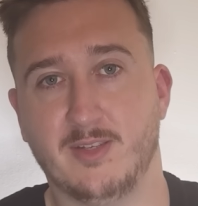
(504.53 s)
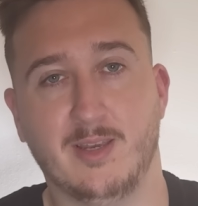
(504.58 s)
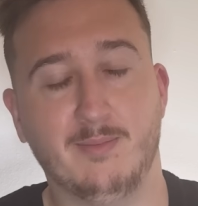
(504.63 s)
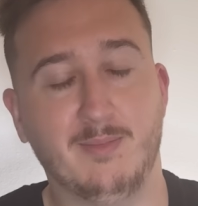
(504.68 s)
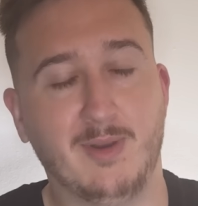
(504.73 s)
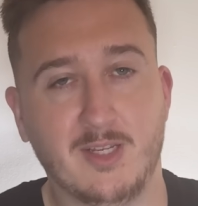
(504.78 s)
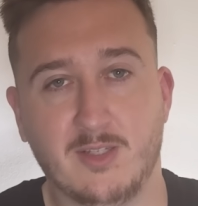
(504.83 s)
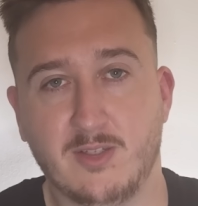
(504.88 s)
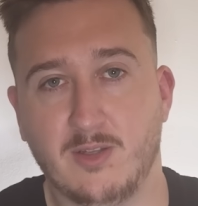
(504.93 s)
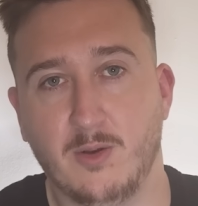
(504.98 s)
It
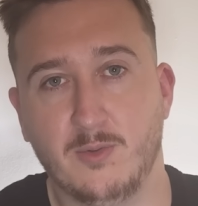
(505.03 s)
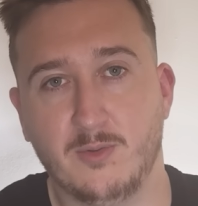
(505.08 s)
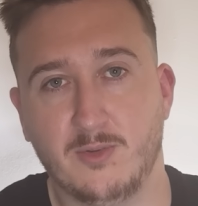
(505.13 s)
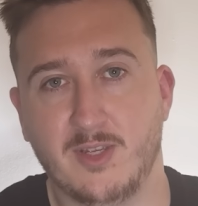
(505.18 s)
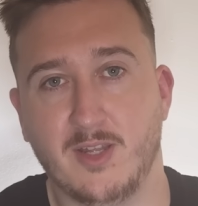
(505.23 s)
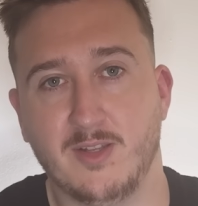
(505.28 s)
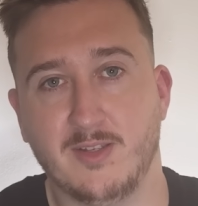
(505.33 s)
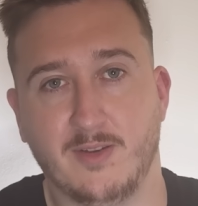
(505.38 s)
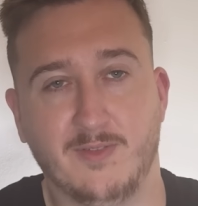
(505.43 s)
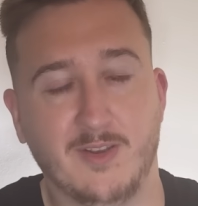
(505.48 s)
makes total
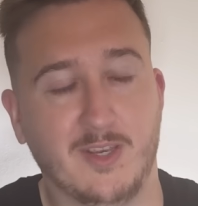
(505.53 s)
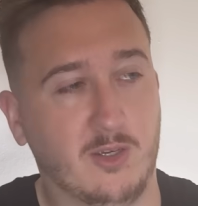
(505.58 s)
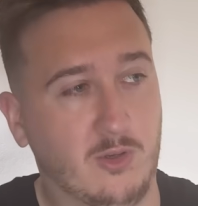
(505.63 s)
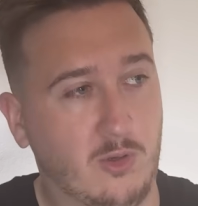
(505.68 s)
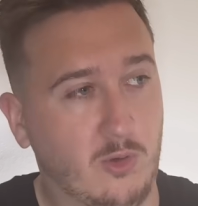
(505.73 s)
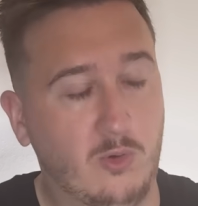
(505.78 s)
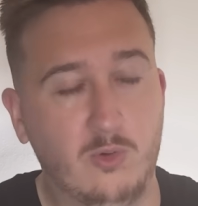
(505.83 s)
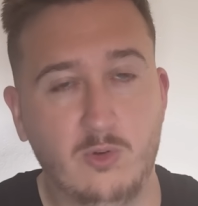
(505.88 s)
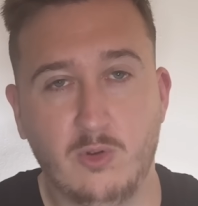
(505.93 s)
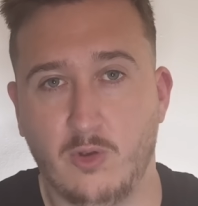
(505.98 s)
sense. I think
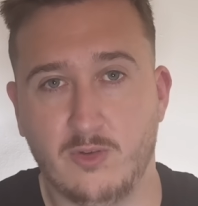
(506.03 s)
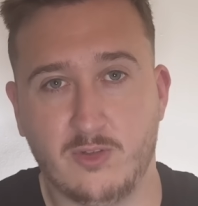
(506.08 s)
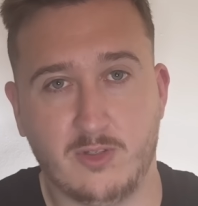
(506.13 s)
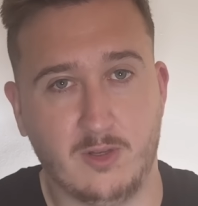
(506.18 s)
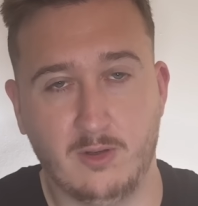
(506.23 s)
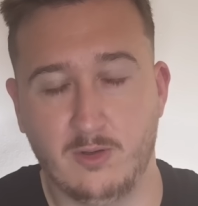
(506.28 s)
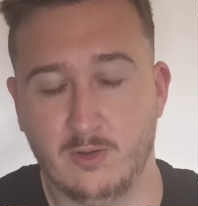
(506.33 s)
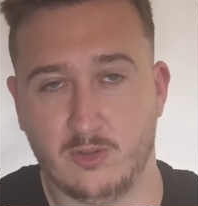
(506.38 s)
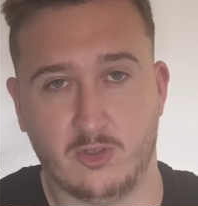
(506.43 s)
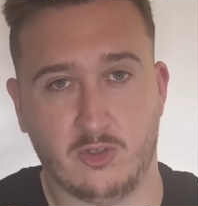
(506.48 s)
Kudus
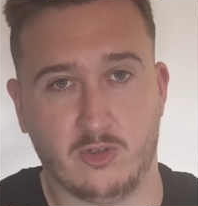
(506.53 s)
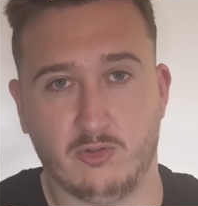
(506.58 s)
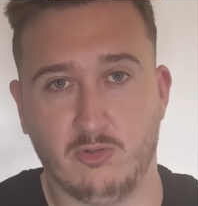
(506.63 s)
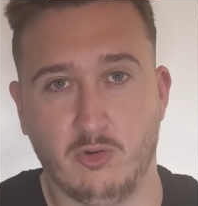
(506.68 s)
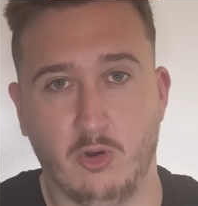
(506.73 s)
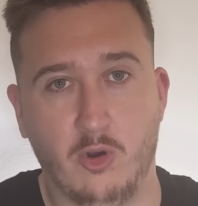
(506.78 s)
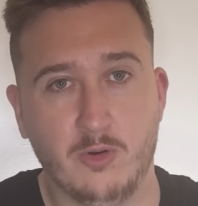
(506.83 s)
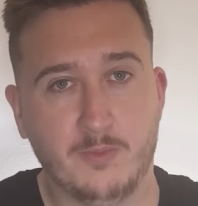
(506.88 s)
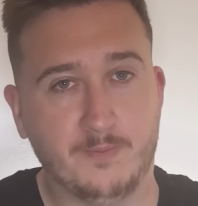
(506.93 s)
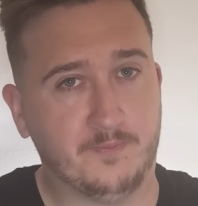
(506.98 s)
looks
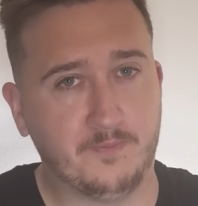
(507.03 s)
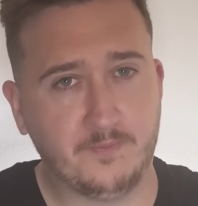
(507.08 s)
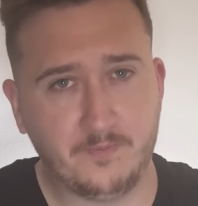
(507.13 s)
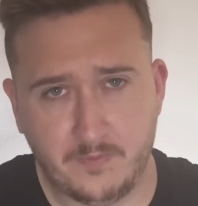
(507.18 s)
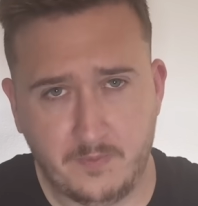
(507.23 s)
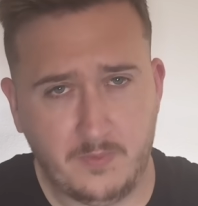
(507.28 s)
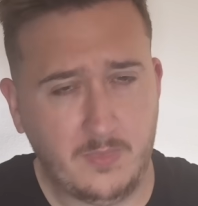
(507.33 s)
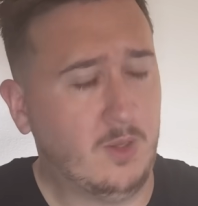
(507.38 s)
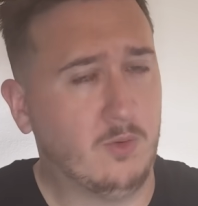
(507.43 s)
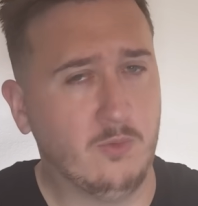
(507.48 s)
strong,
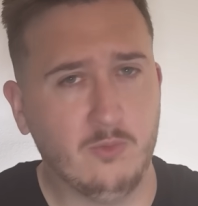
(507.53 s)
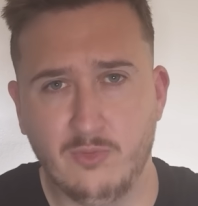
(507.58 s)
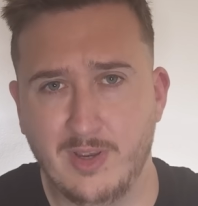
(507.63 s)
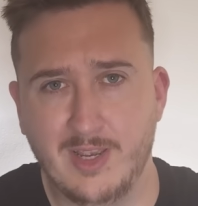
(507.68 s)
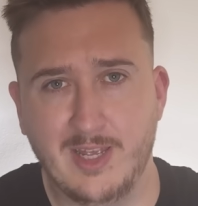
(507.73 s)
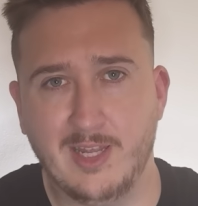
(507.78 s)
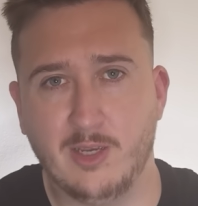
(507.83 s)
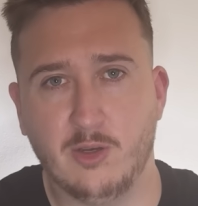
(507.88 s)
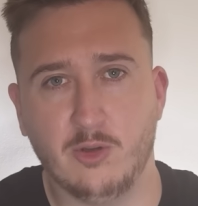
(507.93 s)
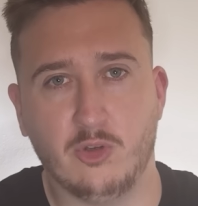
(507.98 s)

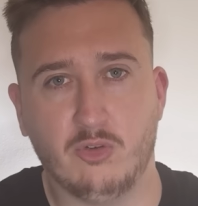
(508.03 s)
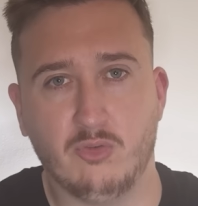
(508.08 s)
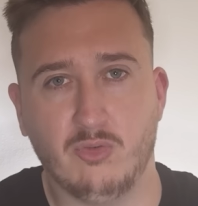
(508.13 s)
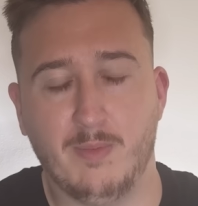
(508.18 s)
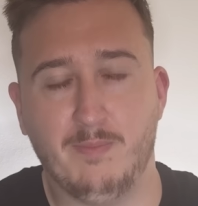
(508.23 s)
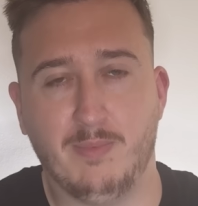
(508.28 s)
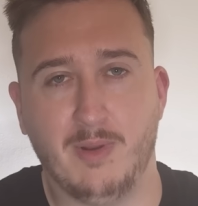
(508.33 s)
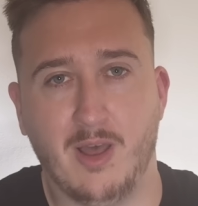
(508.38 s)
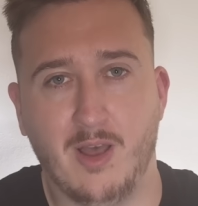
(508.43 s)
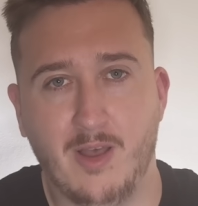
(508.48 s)
really good
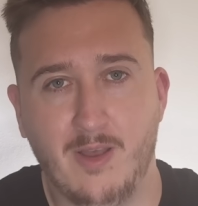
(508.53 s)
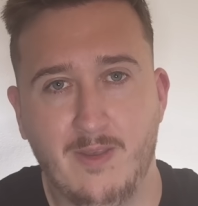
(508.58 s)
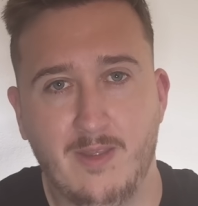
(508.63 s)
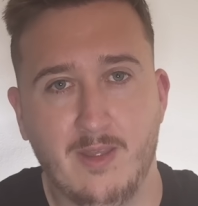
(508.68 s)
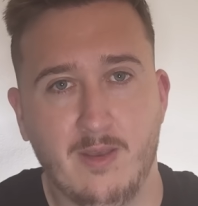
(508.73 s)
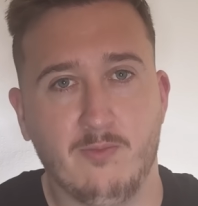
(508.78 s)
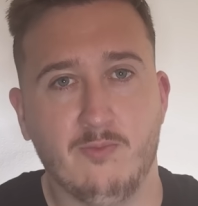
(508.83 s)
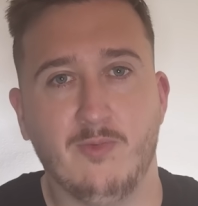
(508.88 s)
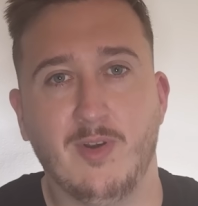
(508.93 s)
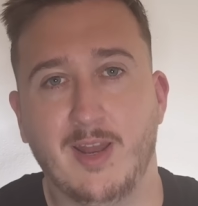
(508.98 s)
dribbler,
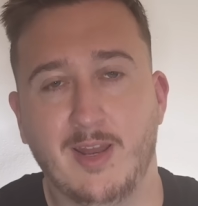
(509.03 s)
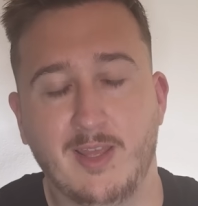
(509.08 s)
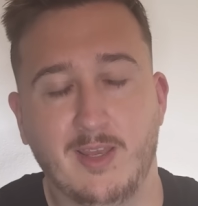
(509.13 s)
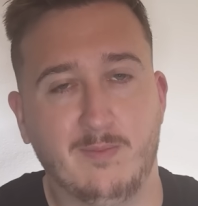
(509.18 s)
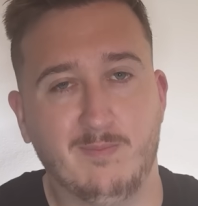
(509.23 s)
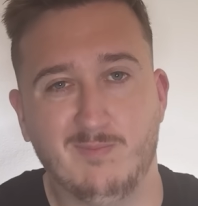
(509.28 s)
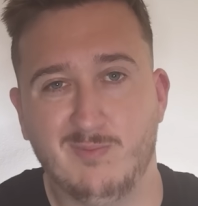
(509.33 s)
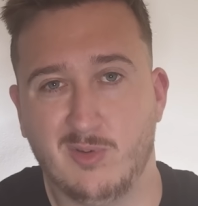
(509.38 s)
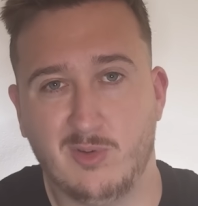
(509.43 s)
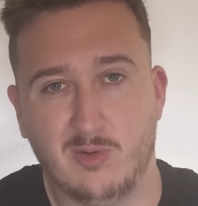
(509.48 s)

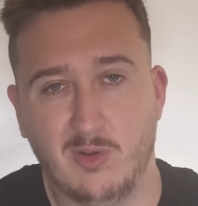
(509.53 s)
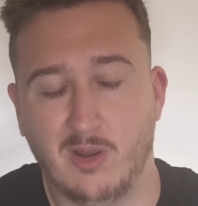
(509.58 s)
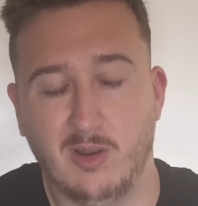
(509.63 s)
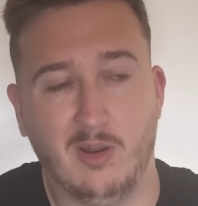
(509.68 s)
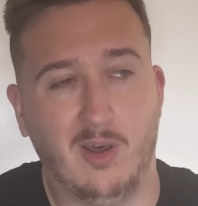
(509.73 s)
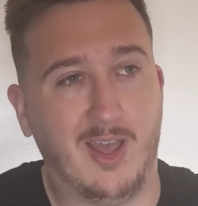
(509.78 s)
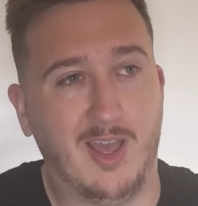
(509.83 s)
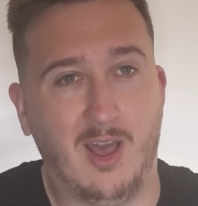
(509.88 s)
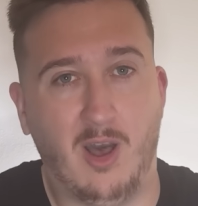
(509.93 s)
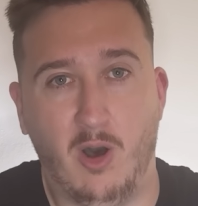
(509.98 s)
really
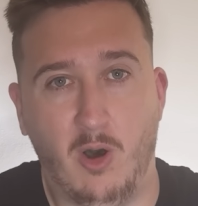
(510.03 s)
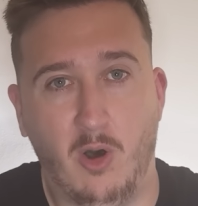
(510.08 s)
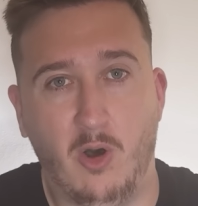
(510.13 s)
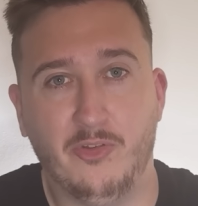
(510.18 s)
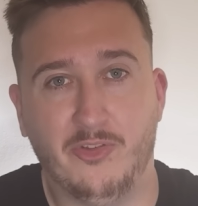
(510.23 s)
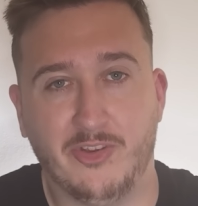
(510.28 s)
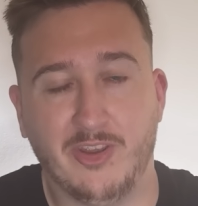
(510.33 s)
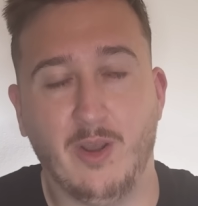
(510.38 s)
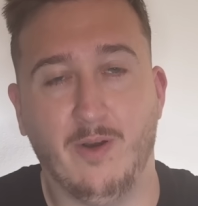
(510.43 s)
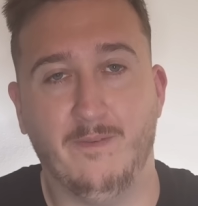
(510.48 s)

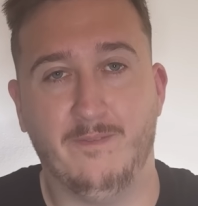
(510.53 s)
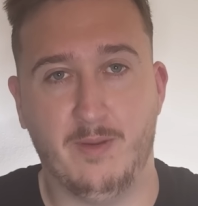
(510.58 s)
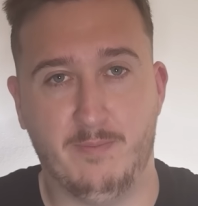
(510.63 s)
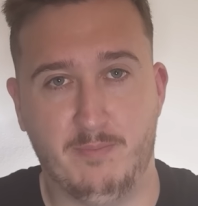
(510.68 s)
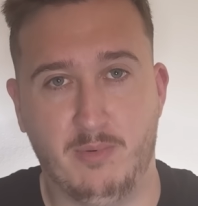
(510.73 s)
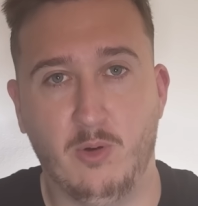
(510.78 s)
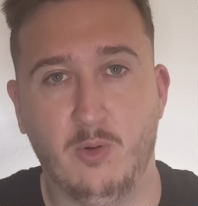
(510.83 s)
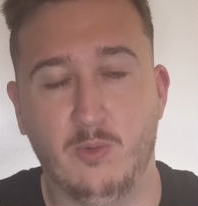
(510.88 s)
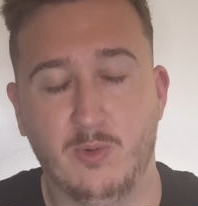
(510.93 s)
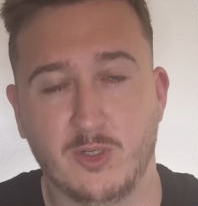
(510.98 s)
hard to get off the
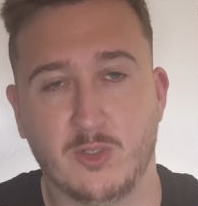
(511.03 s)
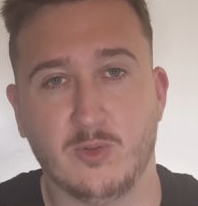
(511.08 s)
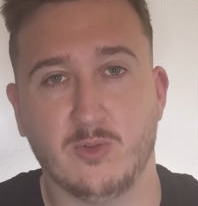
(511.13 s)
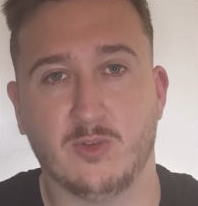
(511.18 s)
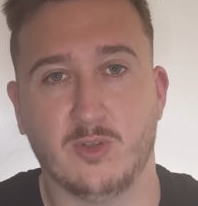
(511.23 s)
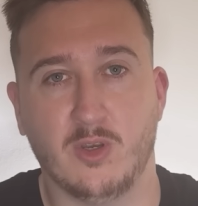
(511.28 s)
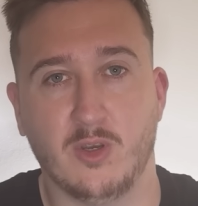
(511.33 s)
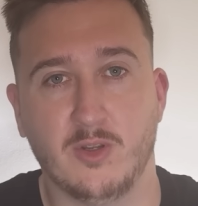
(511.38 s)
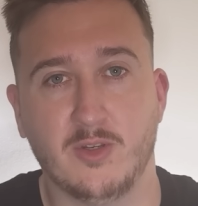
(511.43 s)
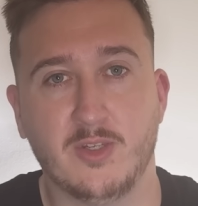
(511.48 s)
ball, which was
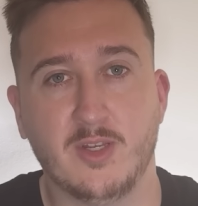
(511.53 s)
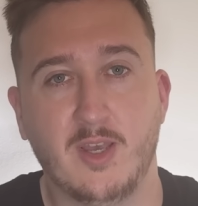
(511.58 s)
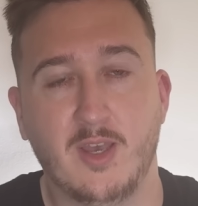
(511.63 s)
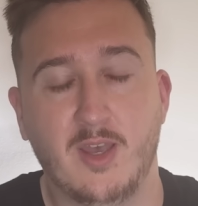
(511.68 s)
good.